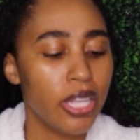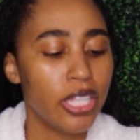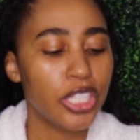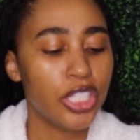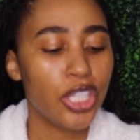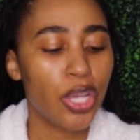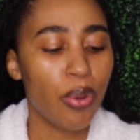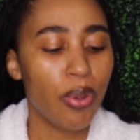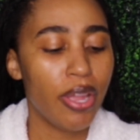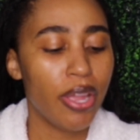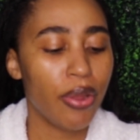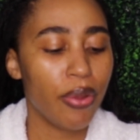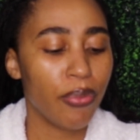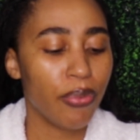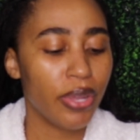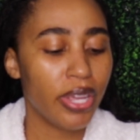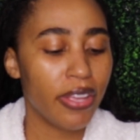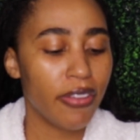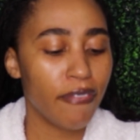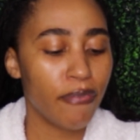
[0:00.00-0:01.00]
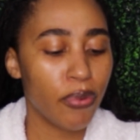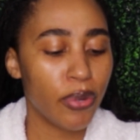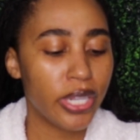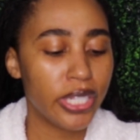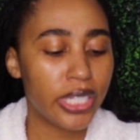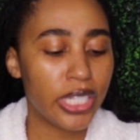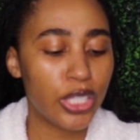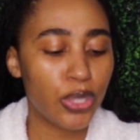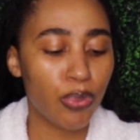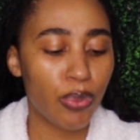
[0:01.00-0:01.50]
So it
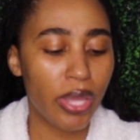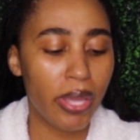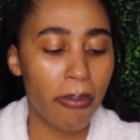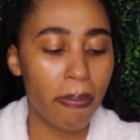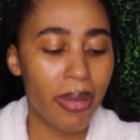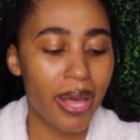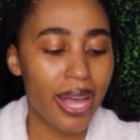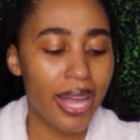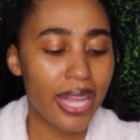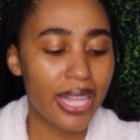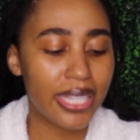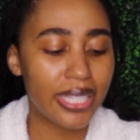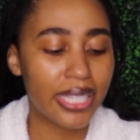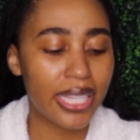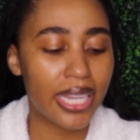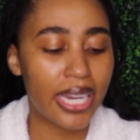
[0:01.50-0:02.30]
reinforces weak bonds